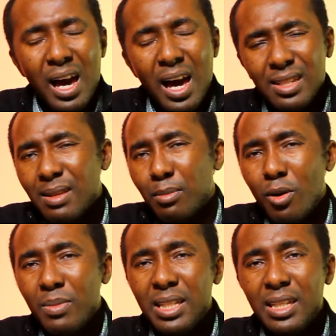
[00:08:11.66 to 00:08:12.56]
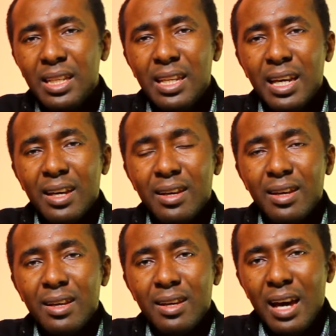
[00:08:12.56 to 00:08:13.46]
add some comedy in there
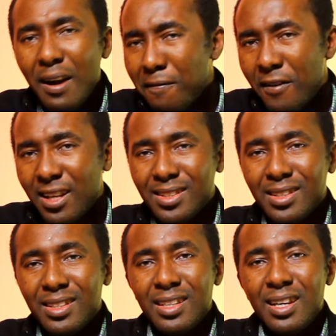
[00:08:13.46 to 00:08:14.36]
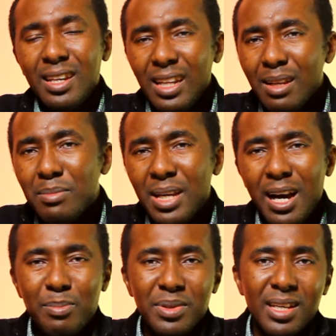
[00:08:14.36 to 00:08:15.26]
have fun let them be
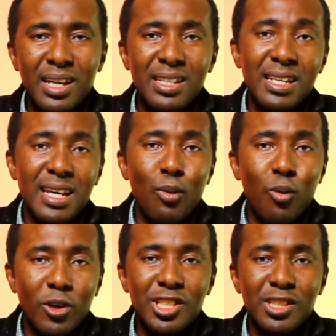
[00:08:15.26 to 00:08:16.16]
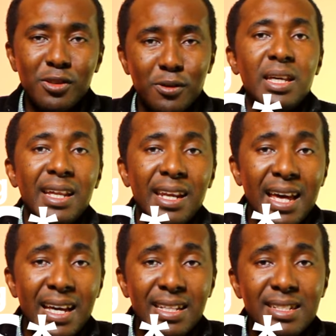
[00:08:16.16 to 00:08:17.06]
happy that they are watching you he
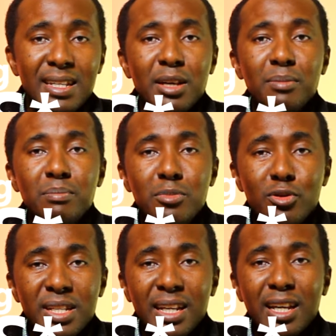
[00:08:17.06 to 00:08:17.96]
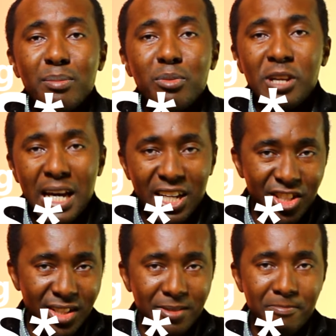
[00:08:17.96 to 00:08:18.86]
learned music
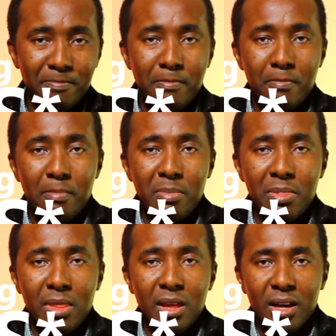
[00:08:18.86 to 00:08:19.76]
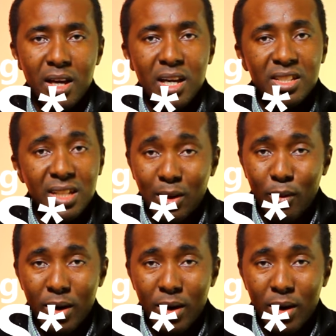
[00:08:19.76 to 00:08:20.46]
production. Shatta